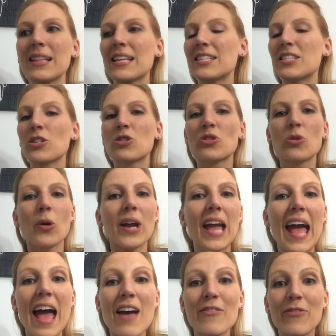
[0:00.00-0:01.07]
Let's destroy
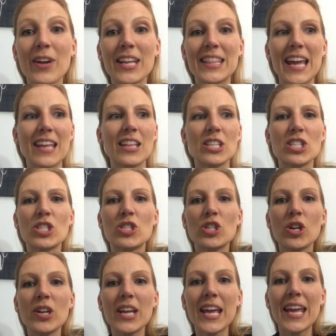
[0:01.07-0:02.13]
everything that
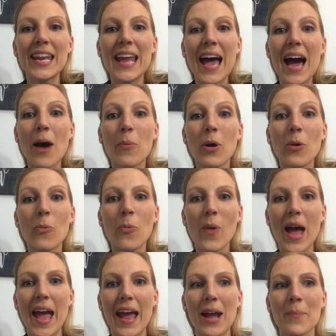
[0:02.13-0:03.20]
stood in our
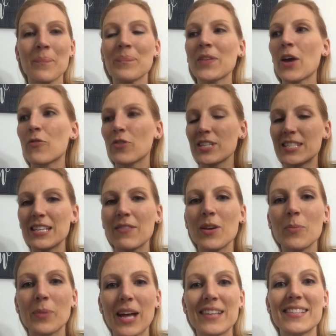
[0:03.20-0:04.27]
way of
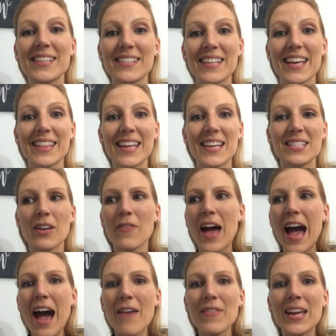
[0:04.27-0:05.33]
receiving blessings like this, of
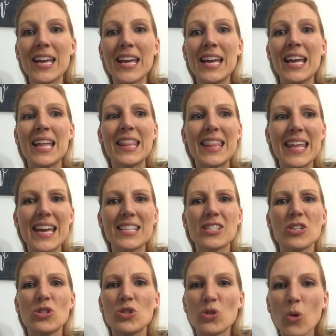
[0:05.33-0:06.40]
having
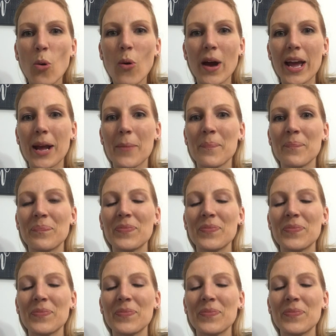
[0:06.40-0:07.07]
this joy